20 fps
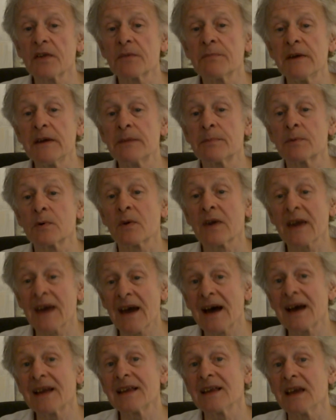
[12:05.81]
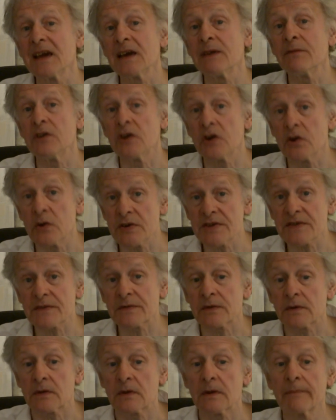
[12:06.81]
other people can give
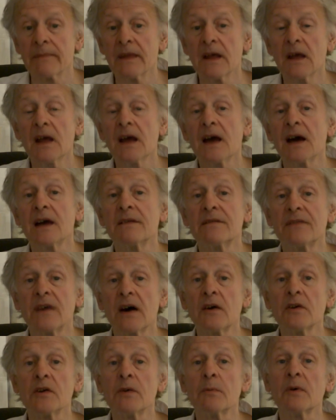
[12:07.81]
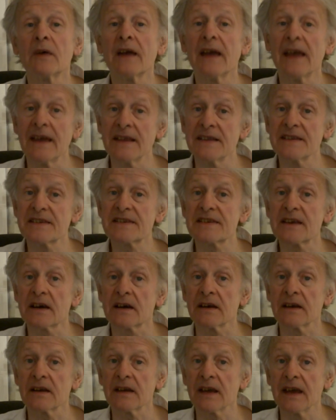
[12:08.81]
useful and valuable
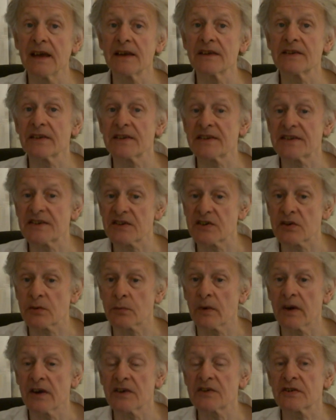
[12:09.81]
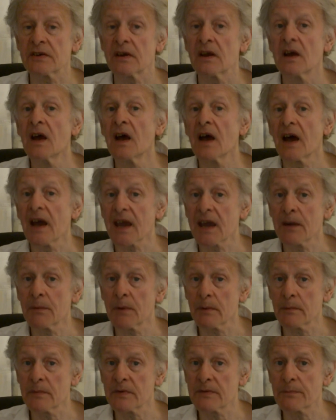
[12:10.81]
insight into the situation and
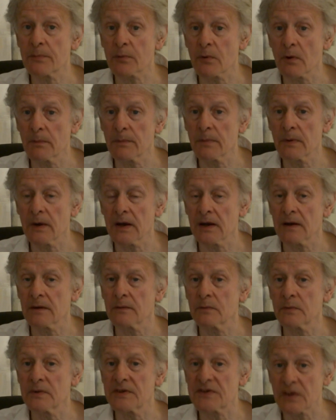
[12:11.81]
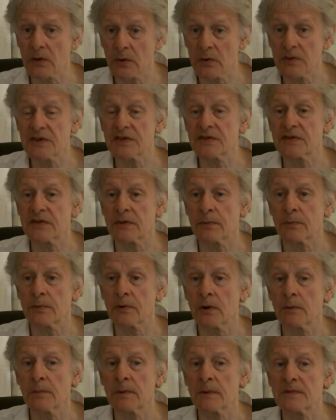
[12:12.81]
come up with prob- uh, with solutions to the
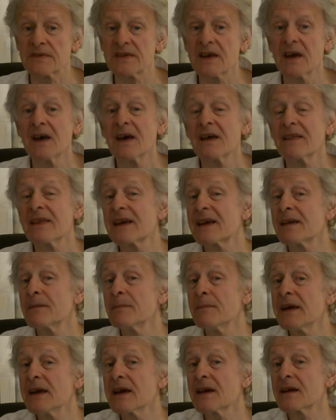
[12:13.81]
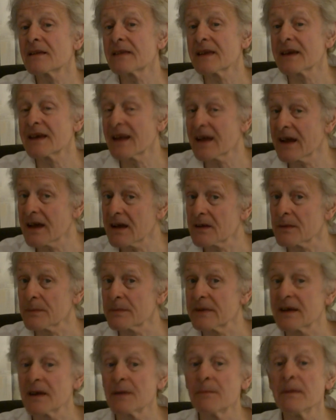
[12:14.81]
problems. They can make, they can
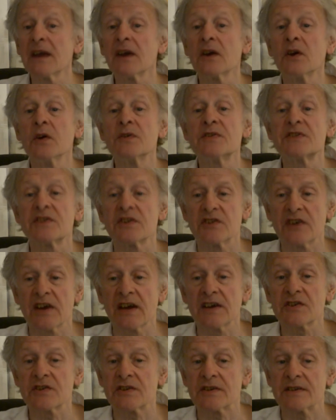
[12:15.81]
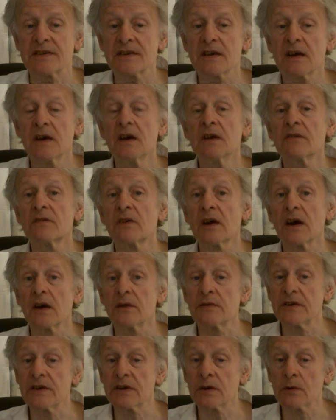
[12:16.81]
help, they can make good suggestions for
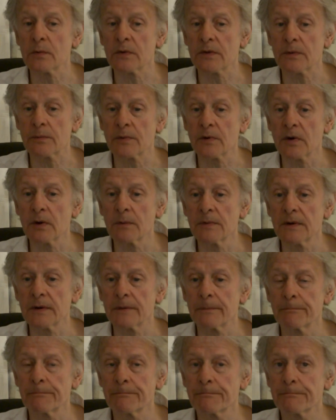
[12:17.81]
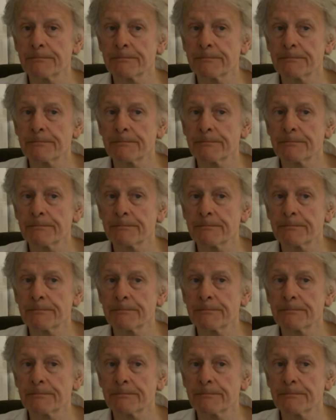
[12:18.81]
how to deal with the problem.